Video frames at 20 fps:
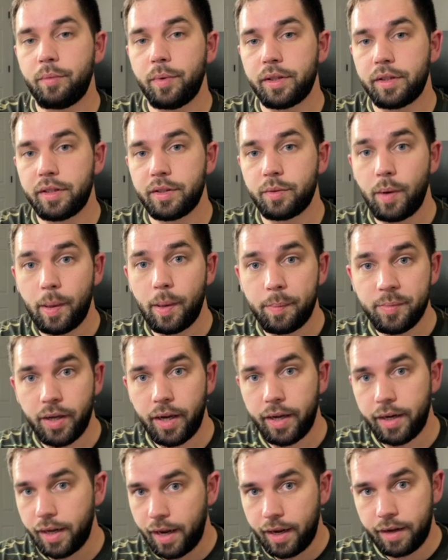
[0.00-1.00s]
with this
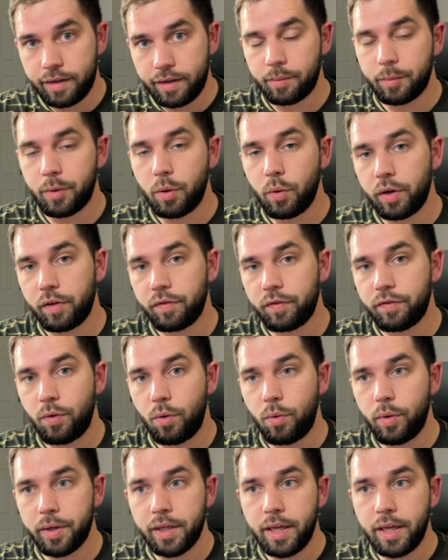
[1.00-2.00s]
website as I'm going
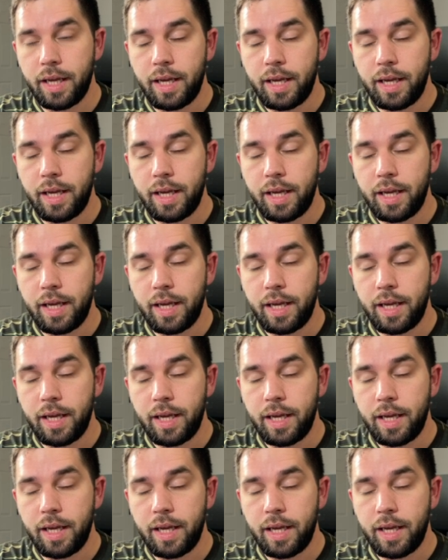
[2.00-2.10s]
forward